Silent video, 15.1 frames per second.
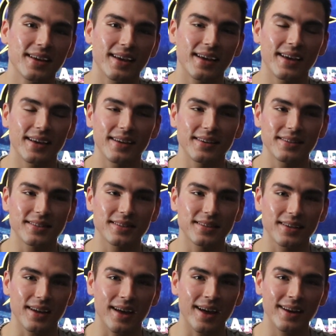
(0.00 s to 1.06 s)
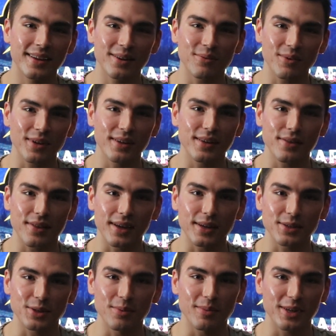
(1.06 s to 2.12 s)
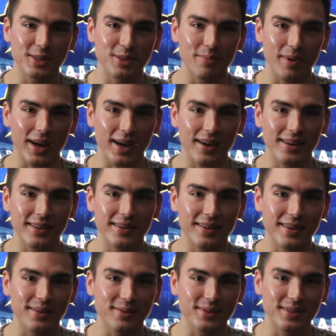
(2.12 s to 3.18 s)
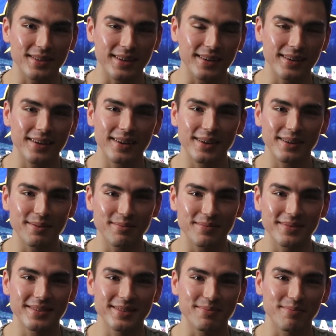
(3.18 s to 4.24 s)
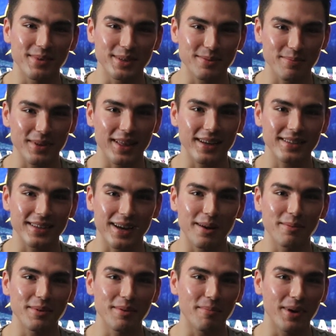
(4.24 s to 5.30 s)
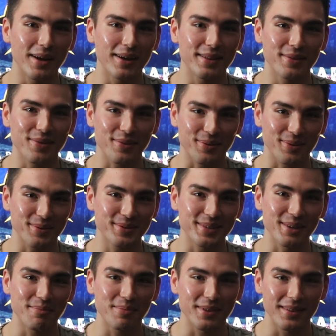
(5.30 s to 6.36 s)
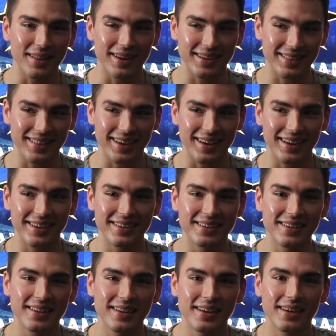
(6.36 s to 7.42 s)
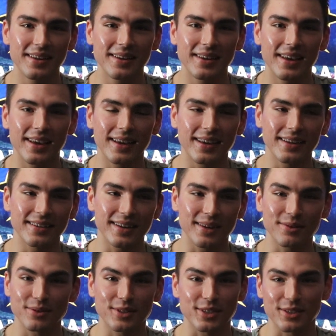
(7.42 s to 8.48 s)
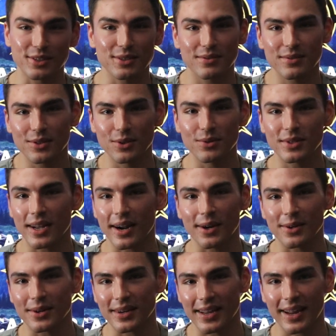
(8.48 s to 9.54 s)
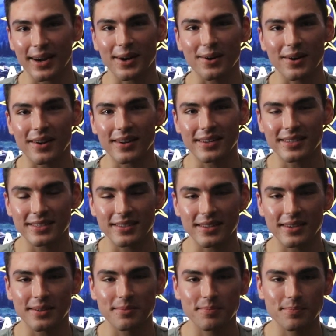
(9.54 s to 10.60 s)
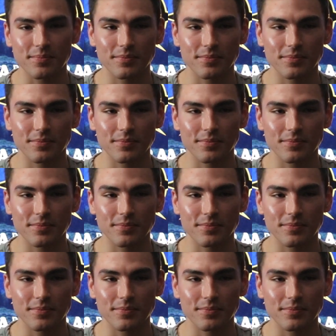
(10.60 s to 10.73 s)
And I didn't really think too much about it. I was like, oh, it must be that time of the month or something like that. And I was just too tired to care, honestly.